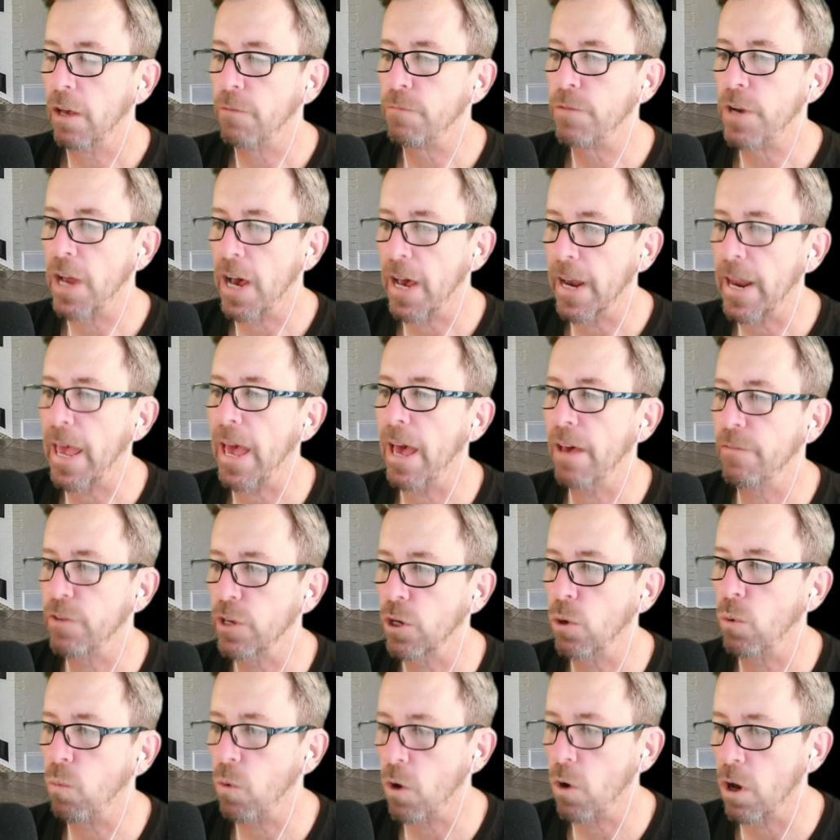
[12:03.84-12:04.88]
not
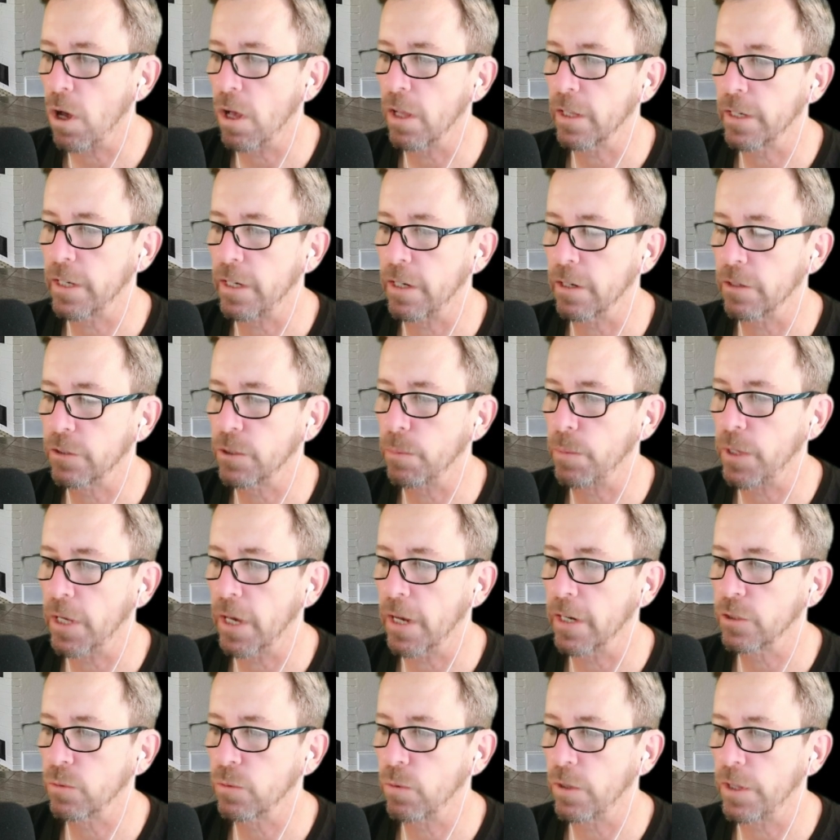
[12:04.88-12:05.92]
having a wall here, to be
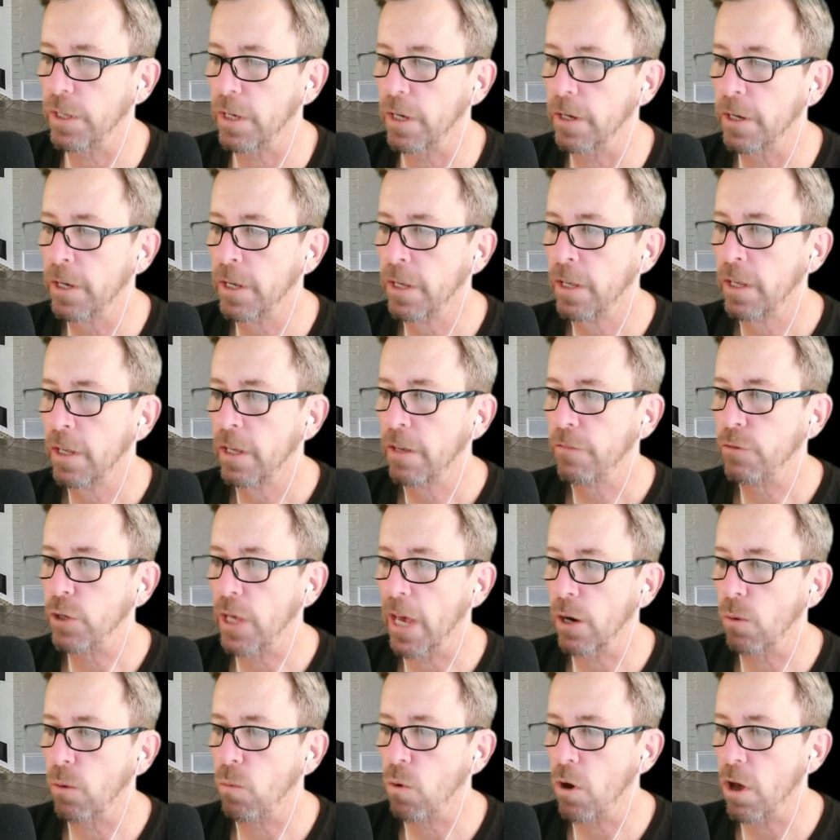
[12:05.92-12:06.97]
honest with you. If you
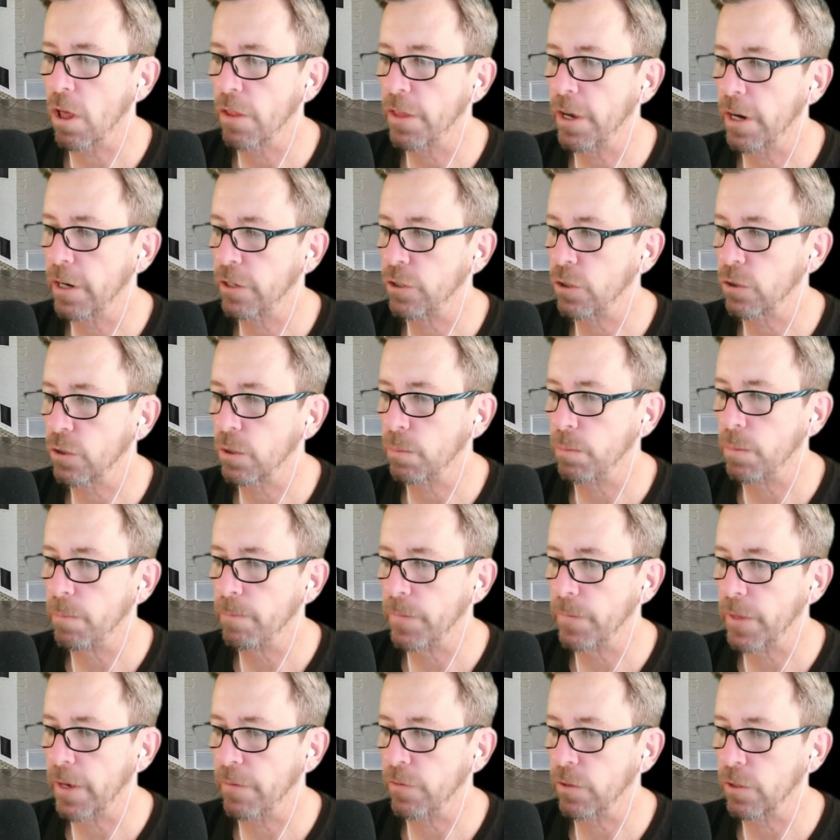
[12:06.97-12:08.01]
had a wall there, you could
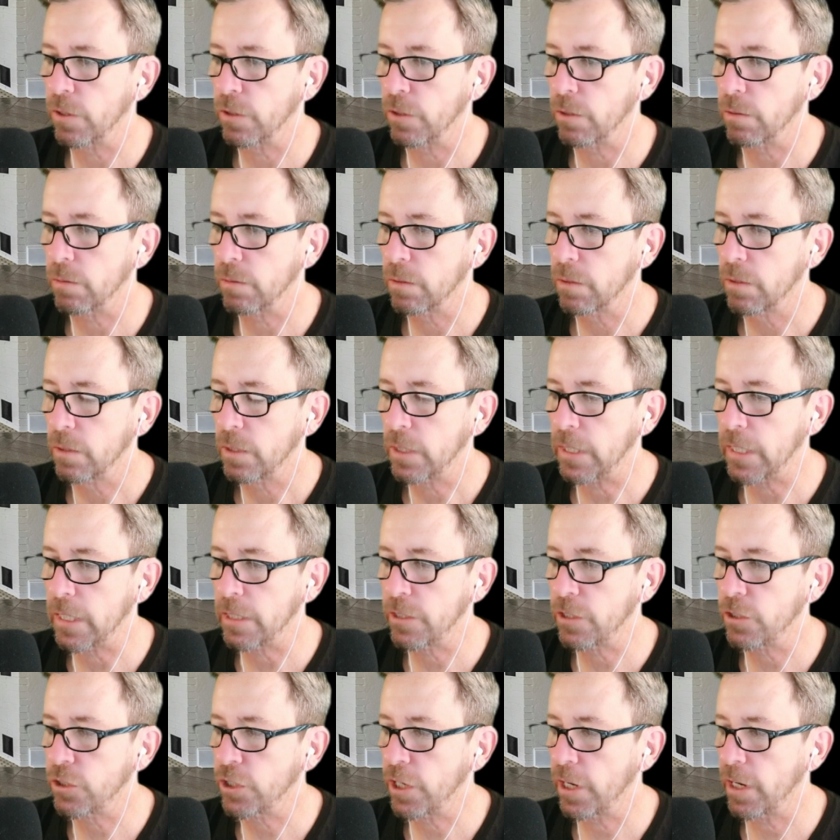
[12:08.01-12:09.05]
have a little
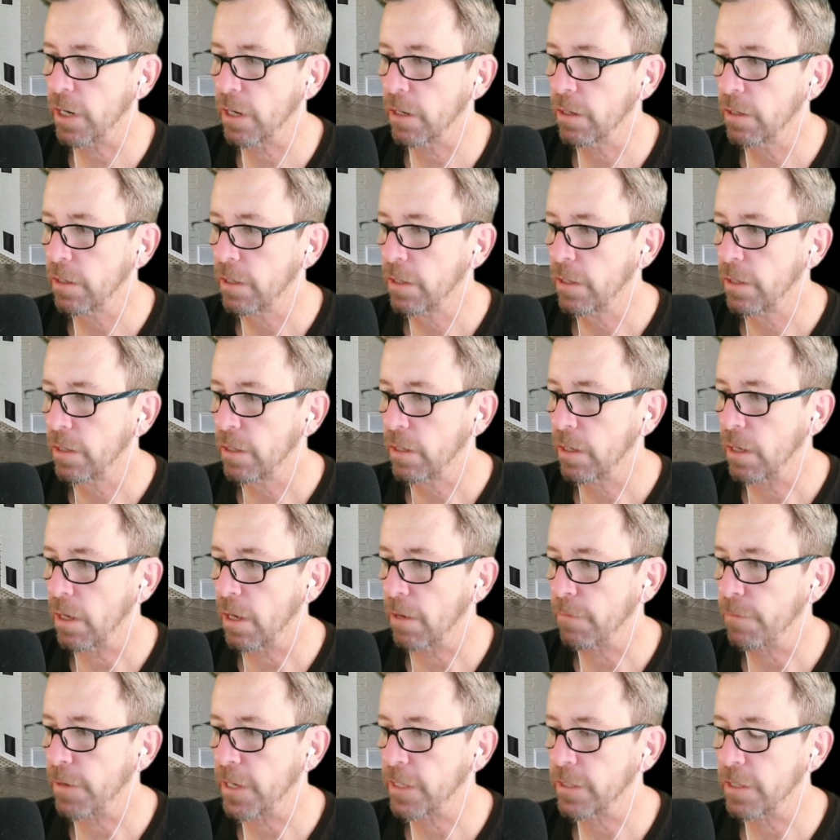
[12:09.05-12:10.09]
easy chair
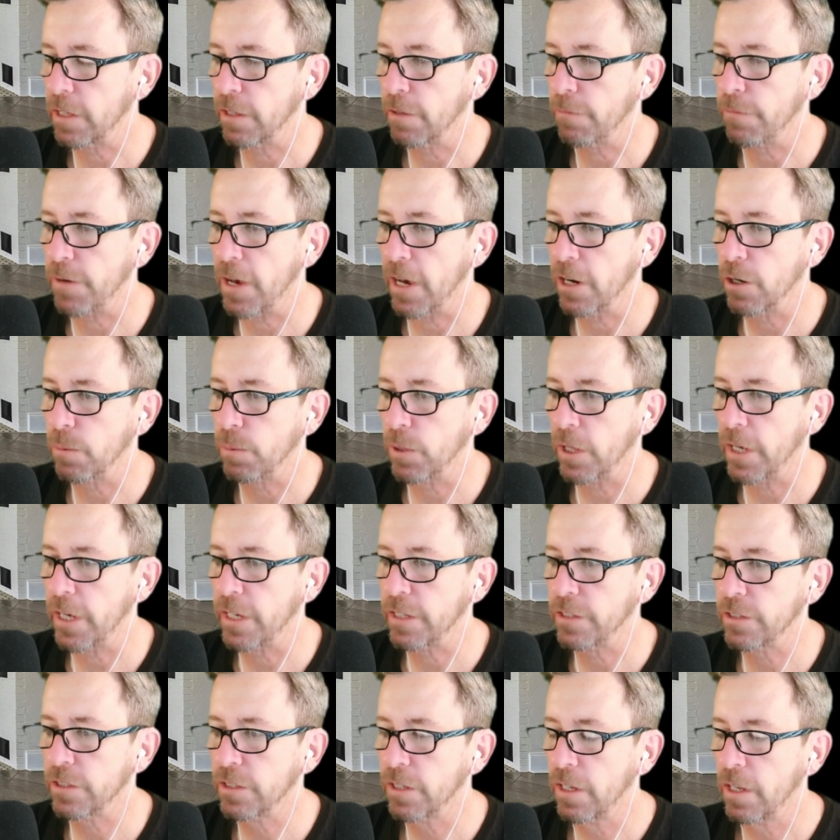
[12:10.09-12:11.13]
facing the
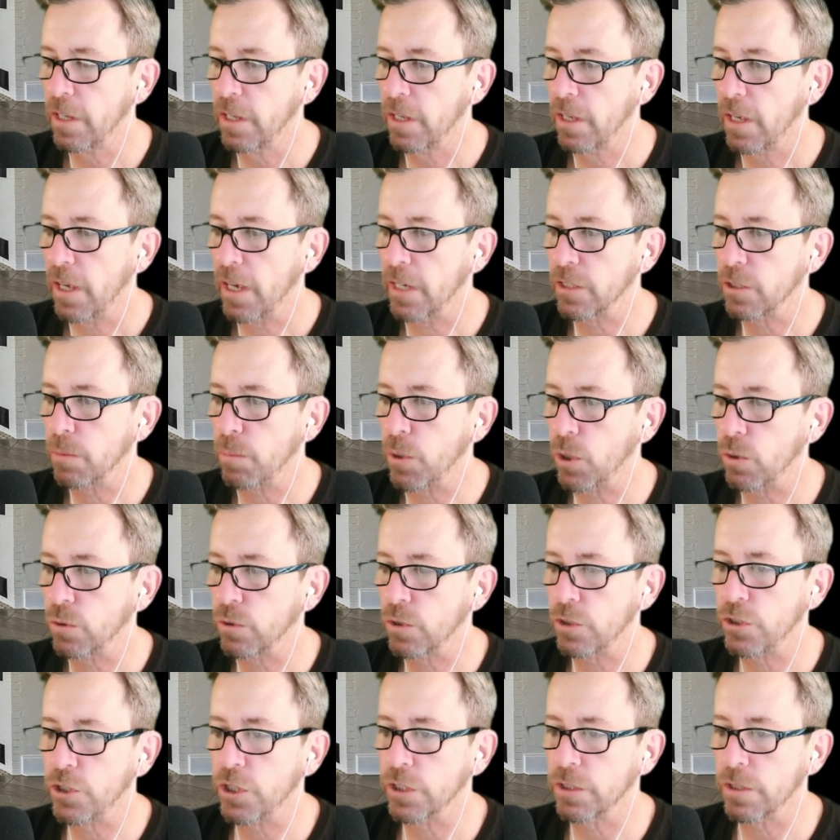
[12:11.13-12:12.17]
fireplace as
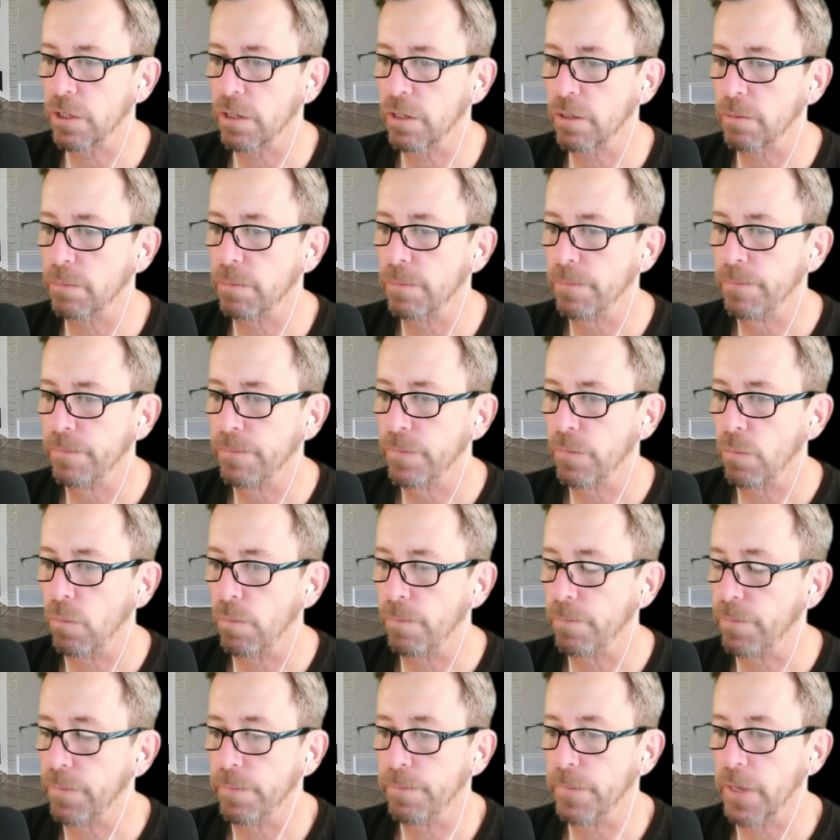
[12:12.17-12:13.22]
opposed to just
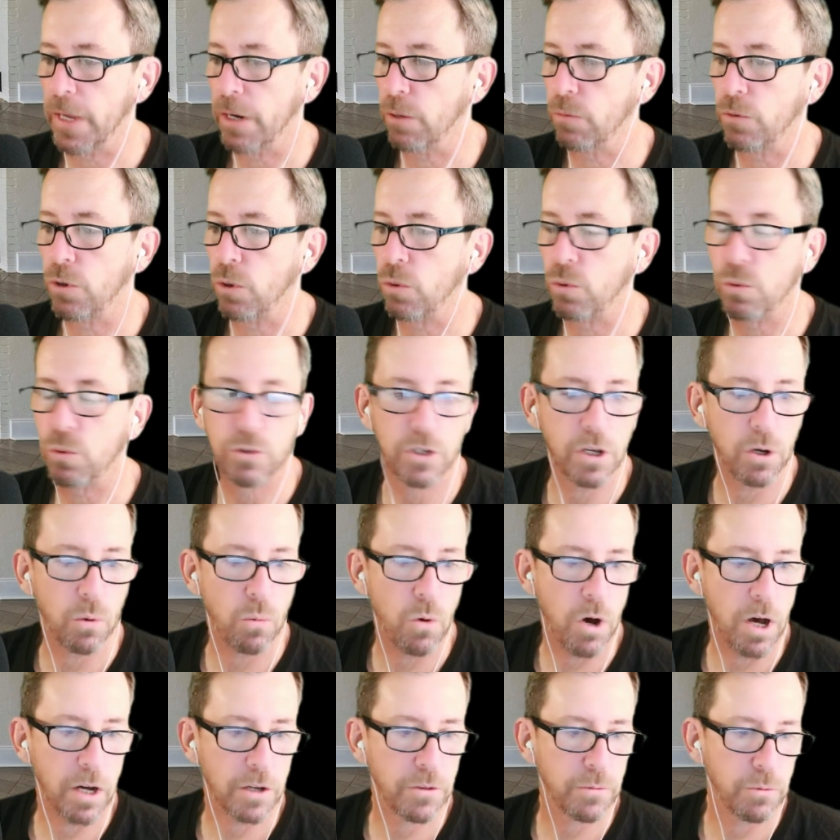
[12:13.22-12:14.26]
I don't know who's going to
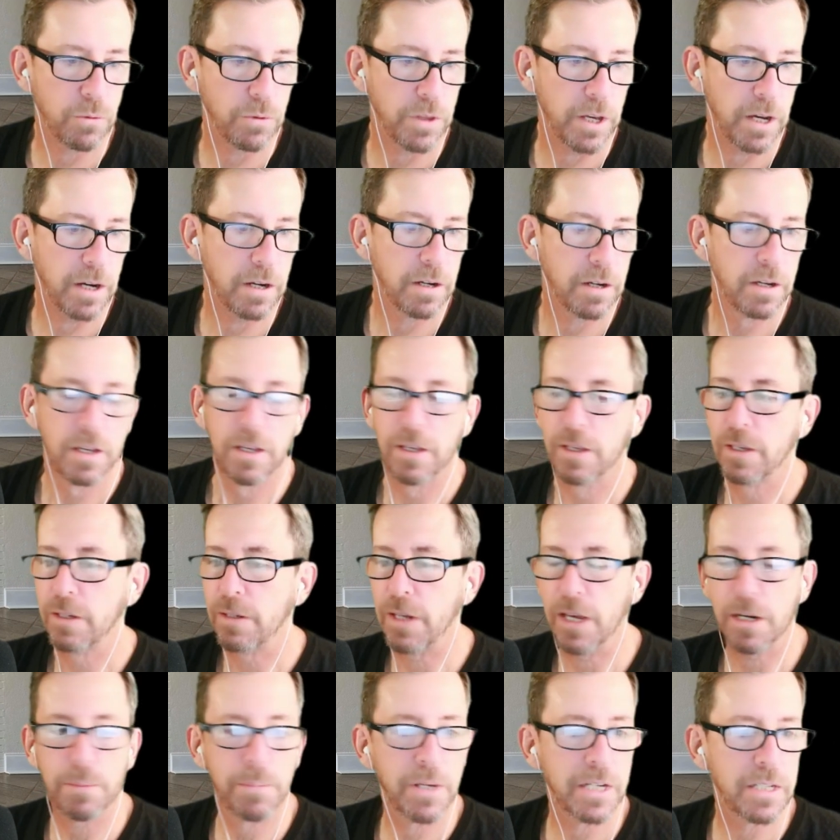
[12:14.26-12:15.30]
walk through there.
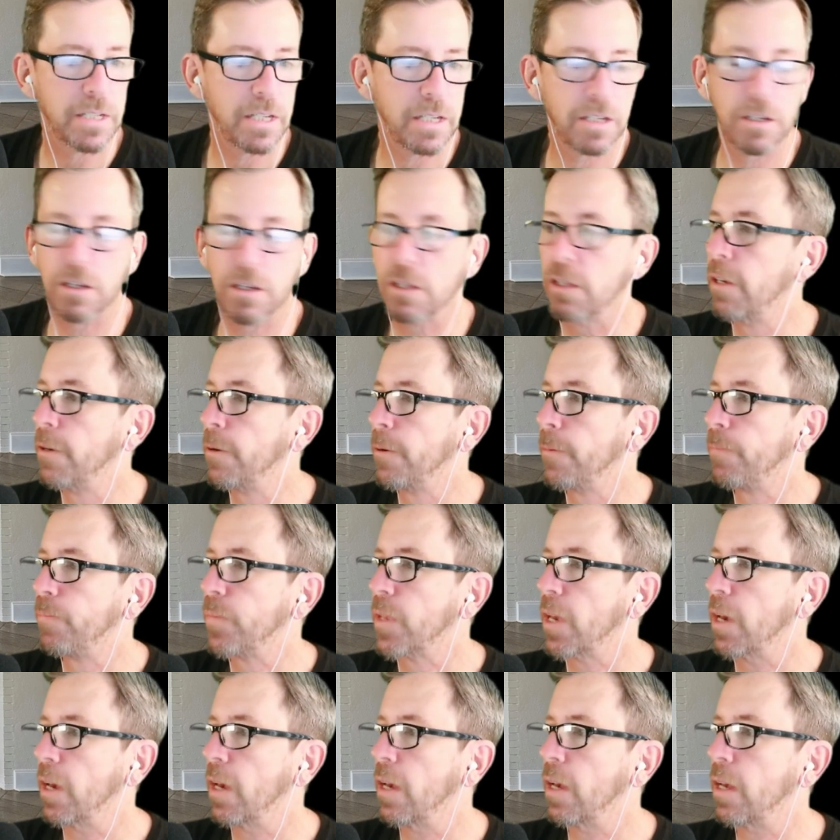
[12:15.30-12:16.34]
Not a big deal.
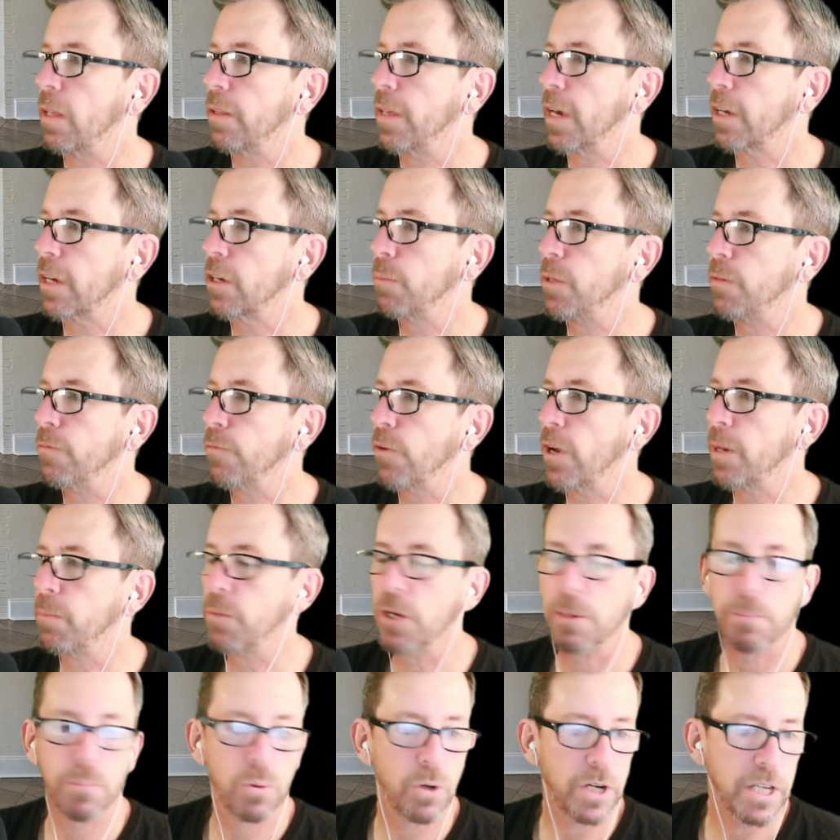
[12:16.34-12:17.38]
That could be
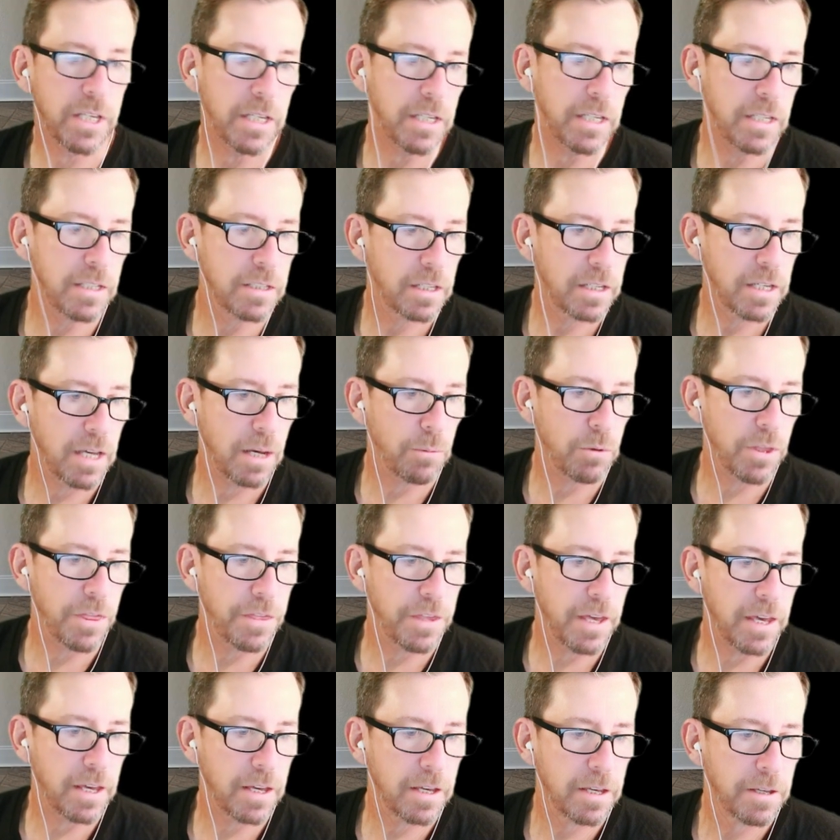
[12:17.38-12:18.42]
framed up pretty easily, I would
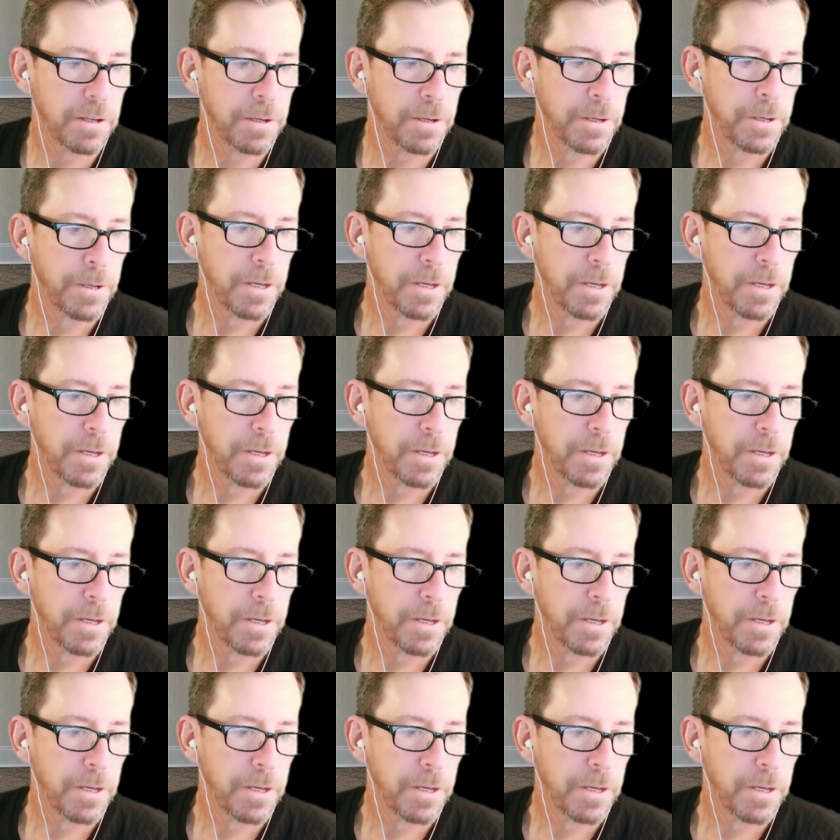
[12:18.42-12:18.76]
think.